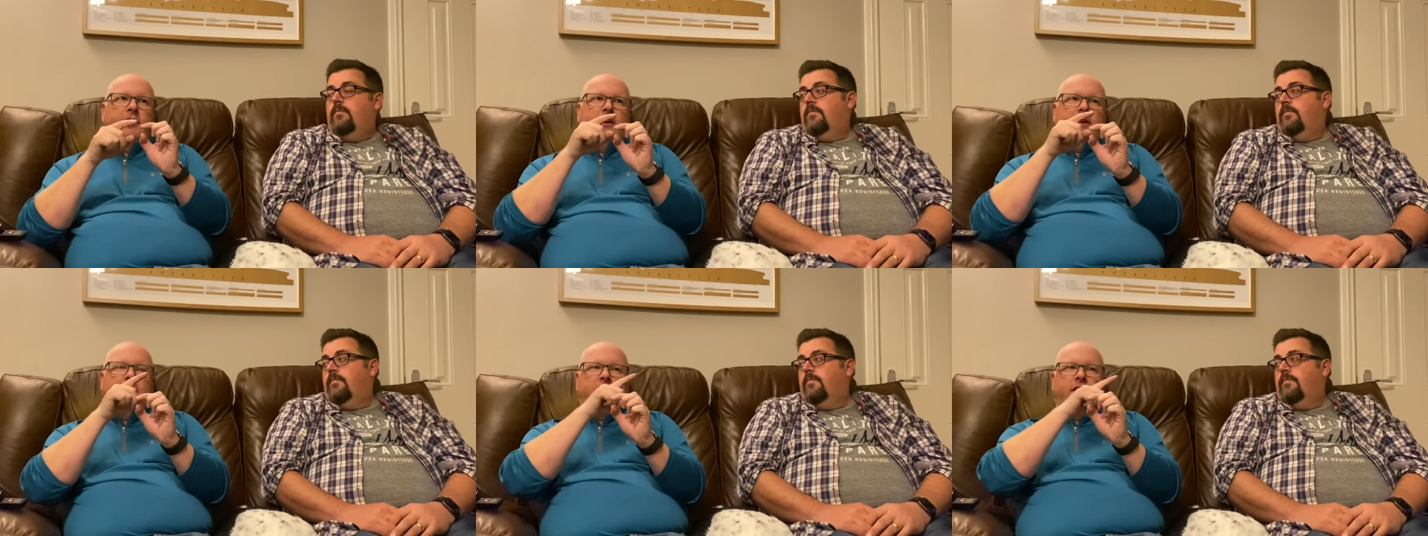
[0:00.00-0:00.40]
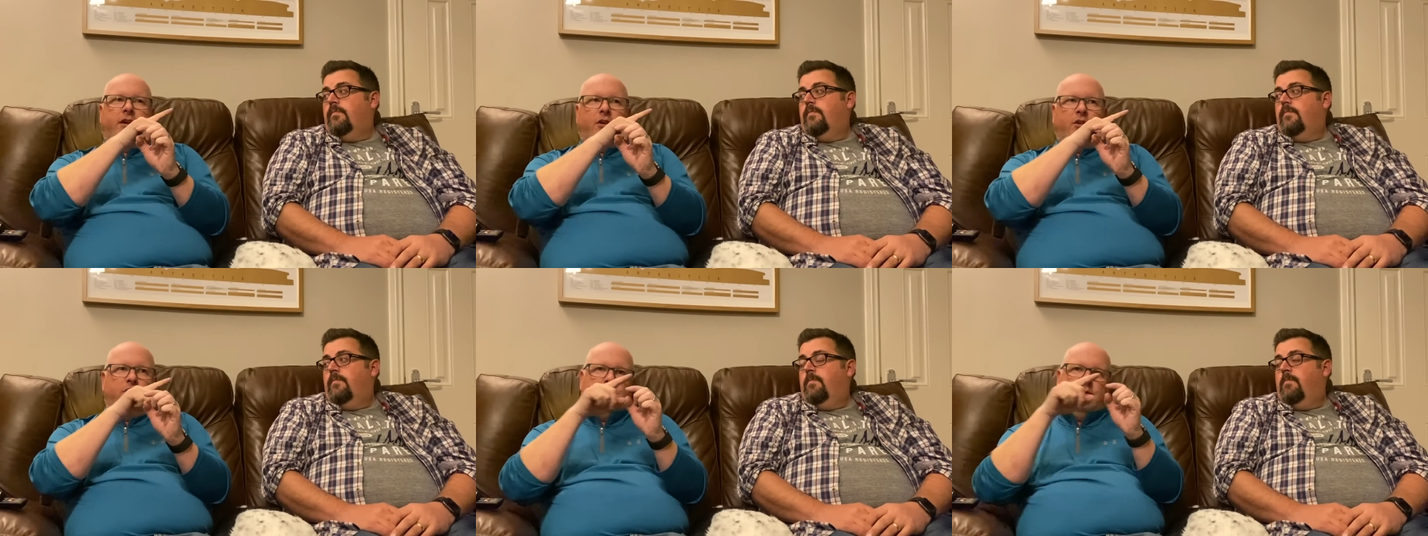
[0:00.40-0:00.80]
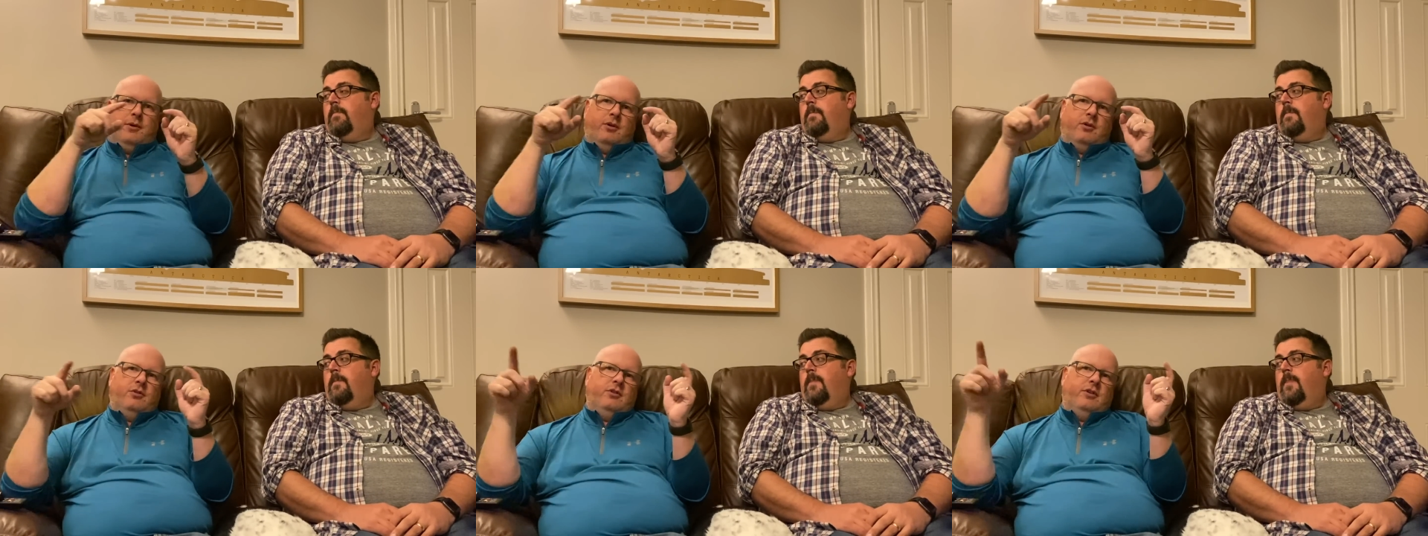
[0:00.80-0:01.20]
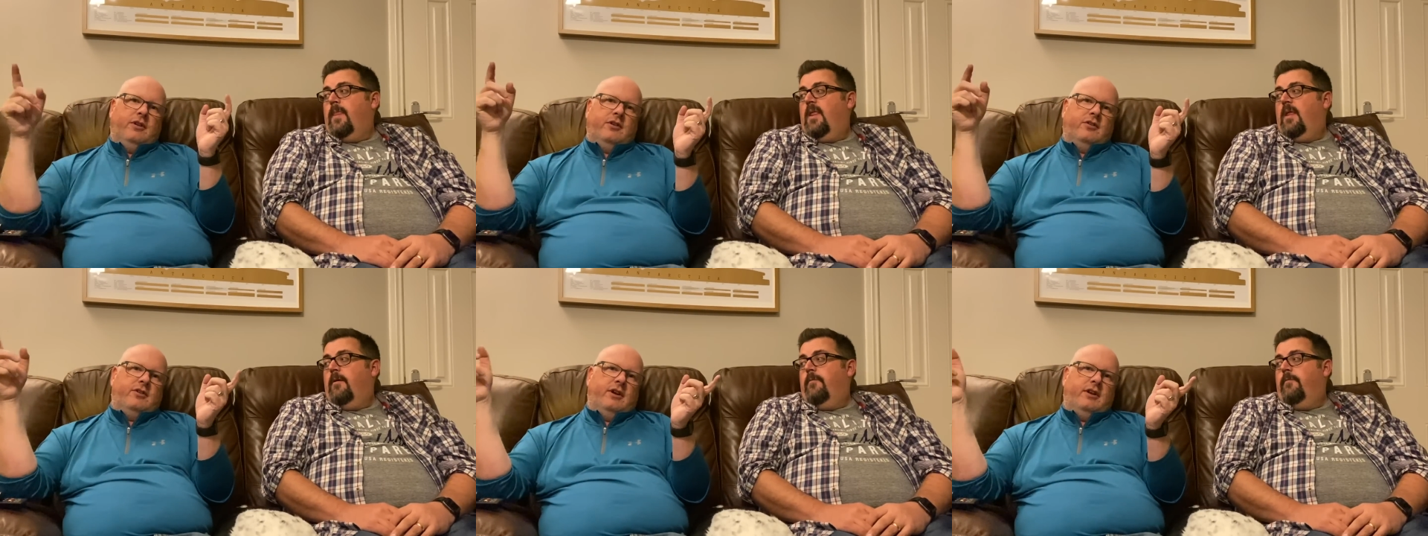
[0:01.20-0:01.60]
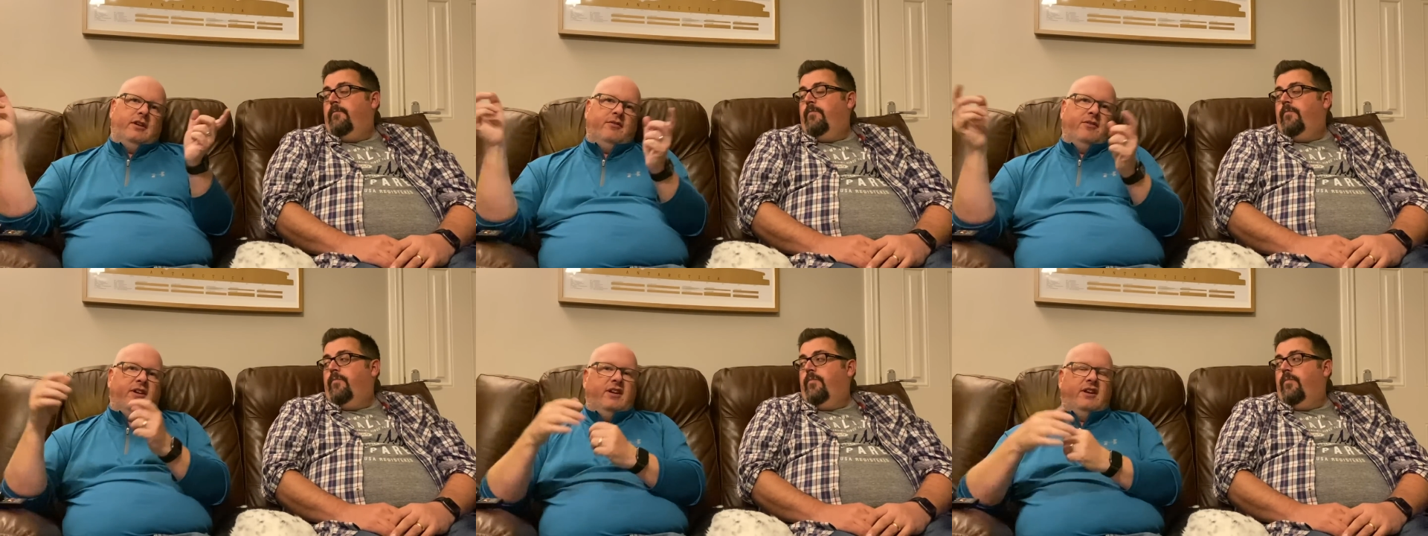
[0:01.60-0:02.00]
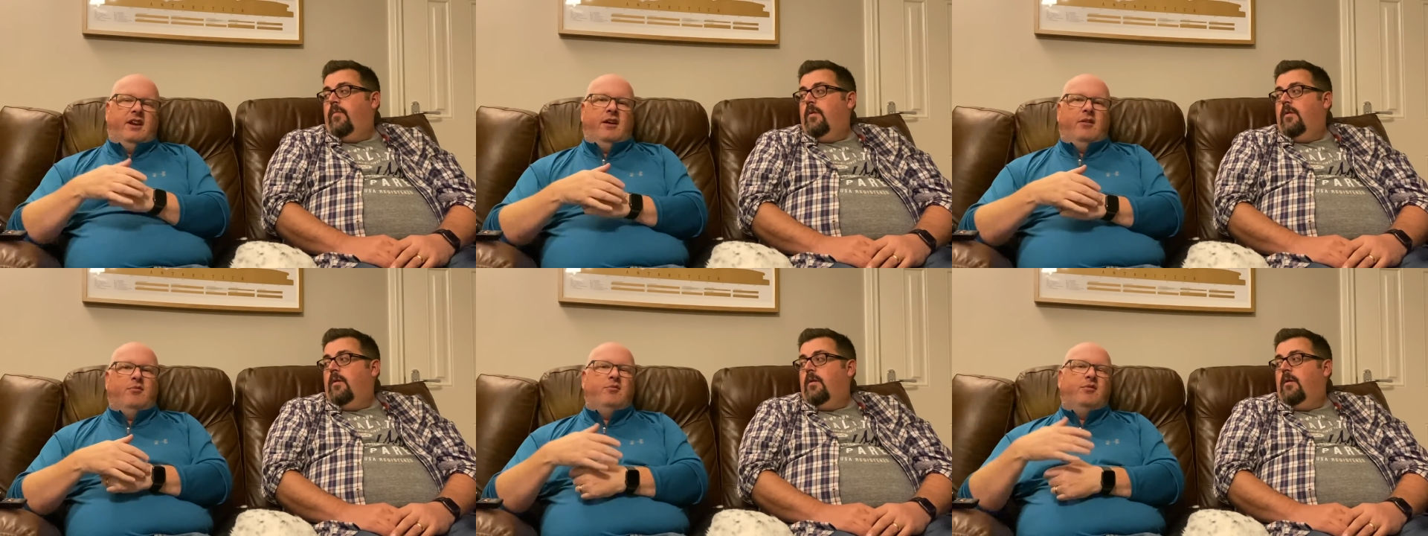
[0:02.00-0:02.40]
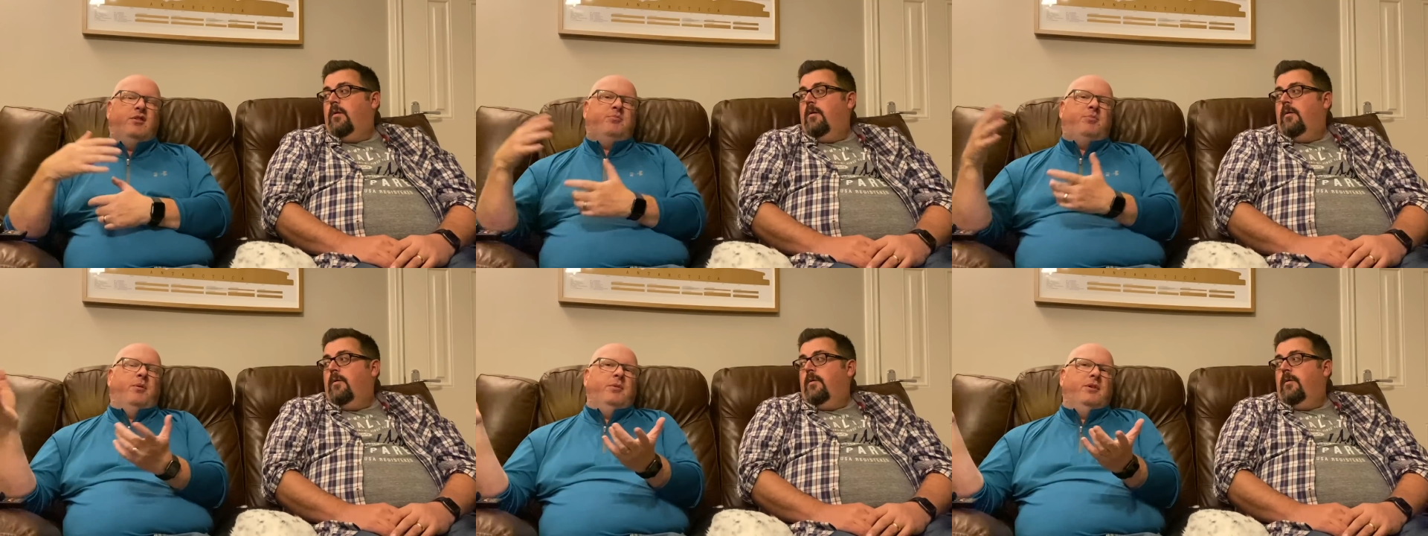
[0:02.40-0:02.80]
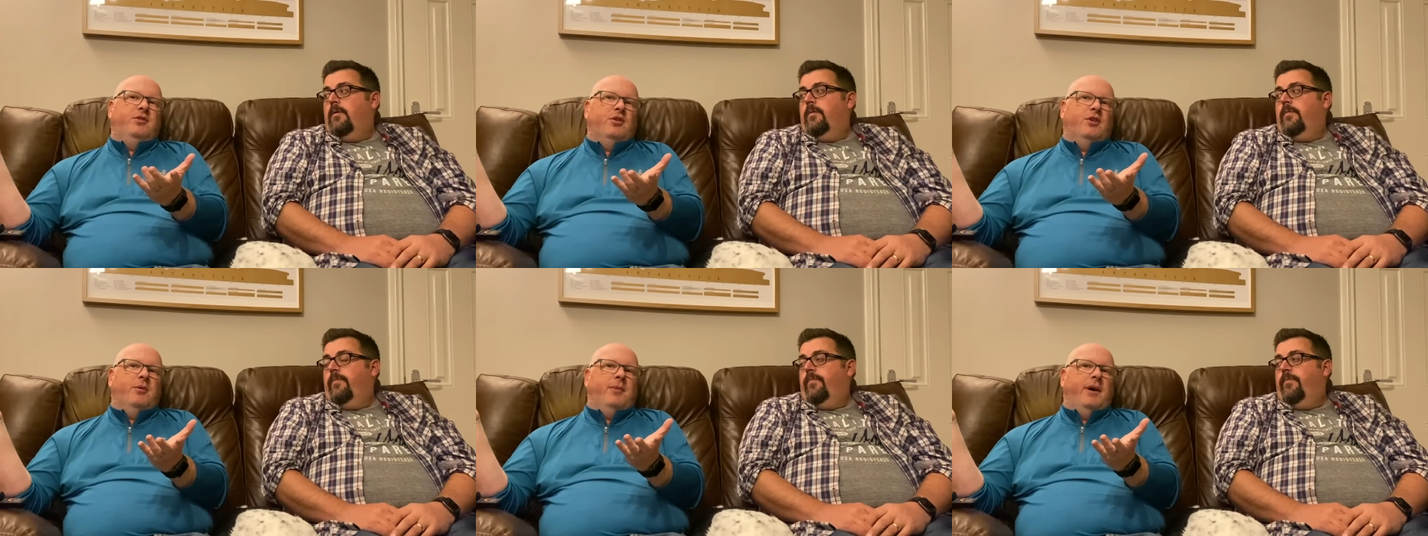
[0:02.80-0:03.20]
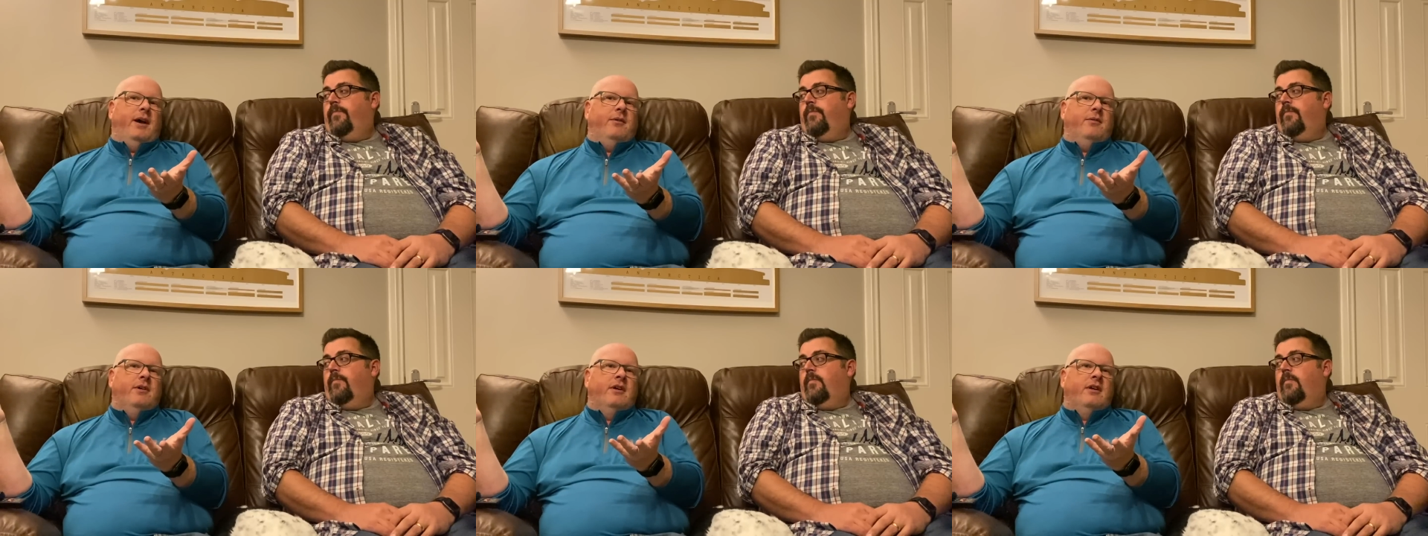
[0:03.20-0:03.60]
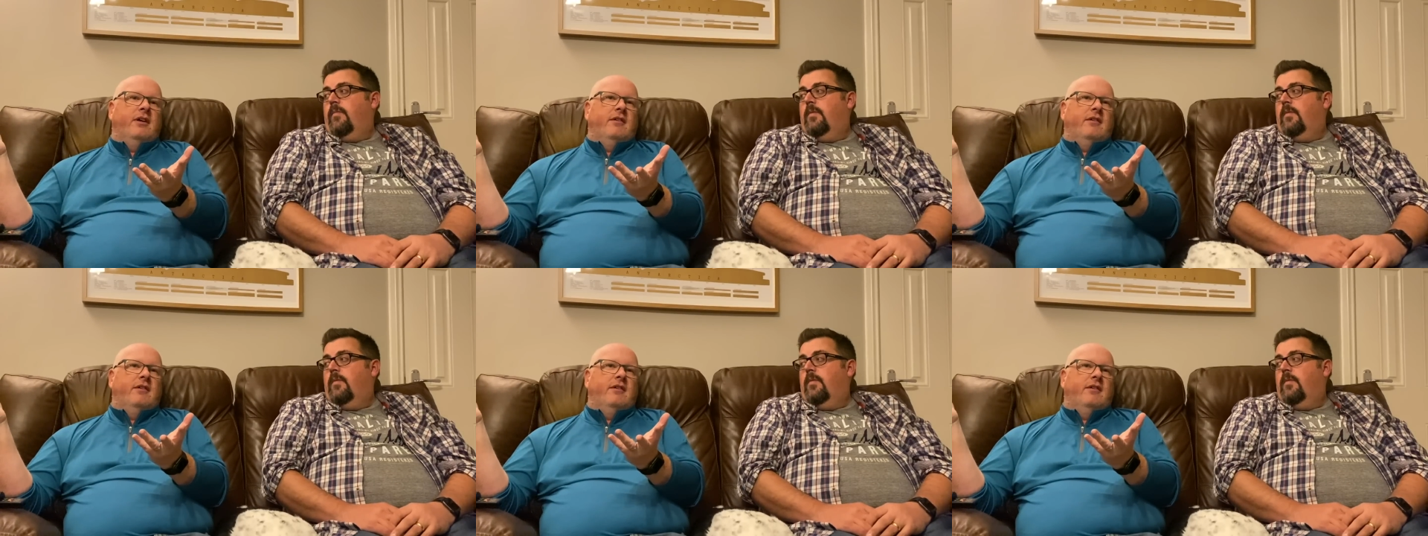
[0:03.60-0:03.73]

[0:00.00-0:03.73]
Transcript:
Speaker 1: and then the conduit under the side of the van that, which probably took about,